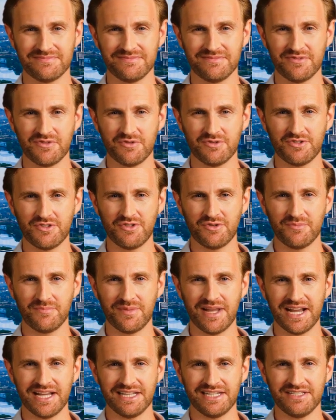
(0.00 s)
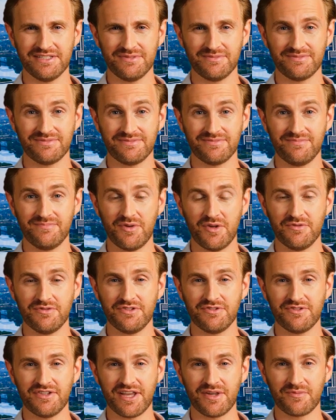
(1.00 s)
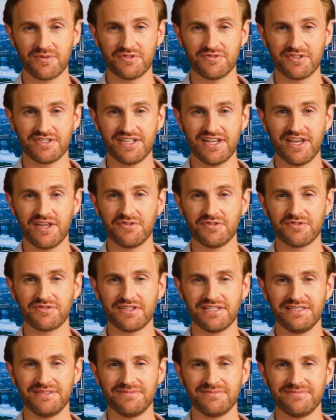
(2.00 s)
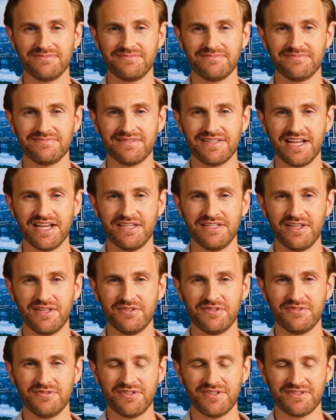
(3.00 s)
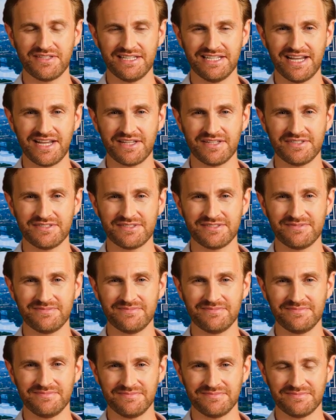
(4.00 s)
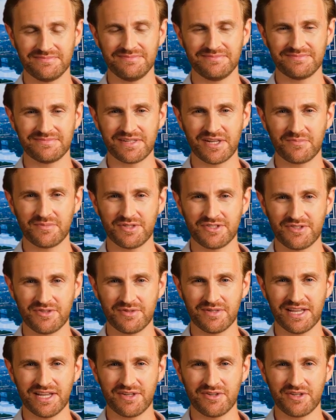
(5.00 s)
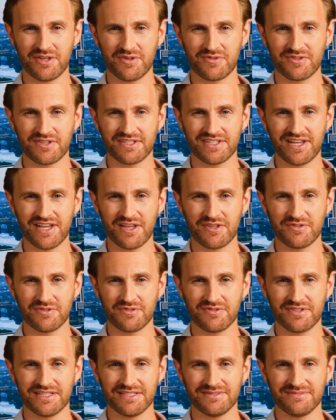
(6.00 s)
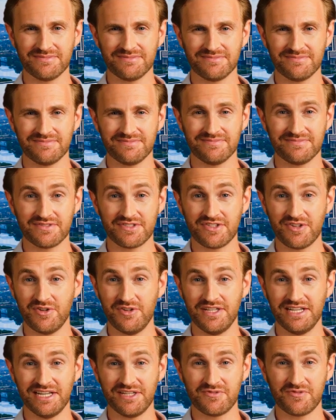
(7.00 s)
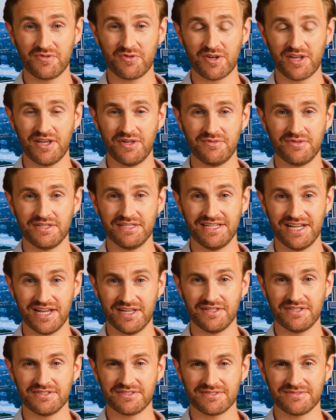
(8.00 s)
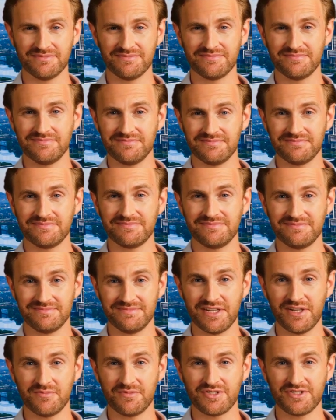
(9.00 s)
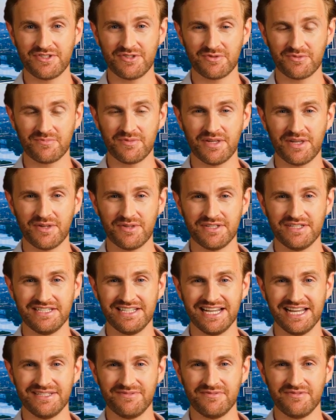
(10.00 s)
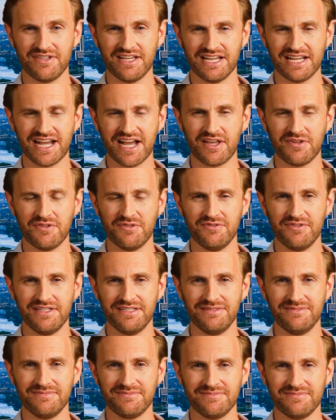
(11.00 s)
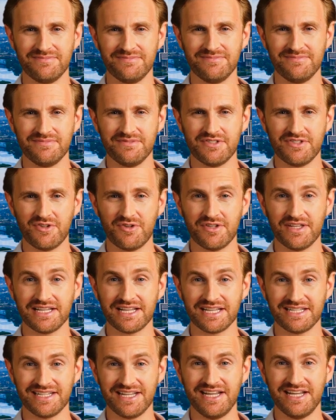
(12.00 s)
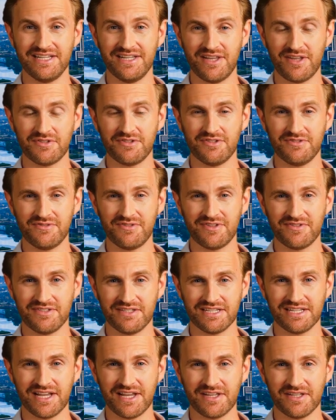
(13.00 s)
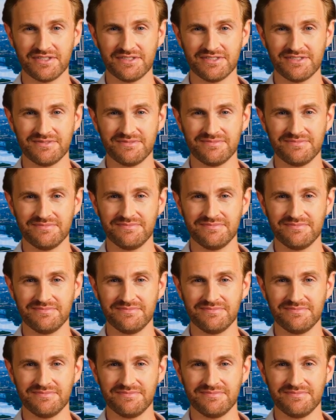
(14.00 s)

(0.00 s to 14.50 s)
Full shoot package, multifamily photography. $950. Commercial aerial photography. Starting at $400. Commercial real estate videography. Starting at $950.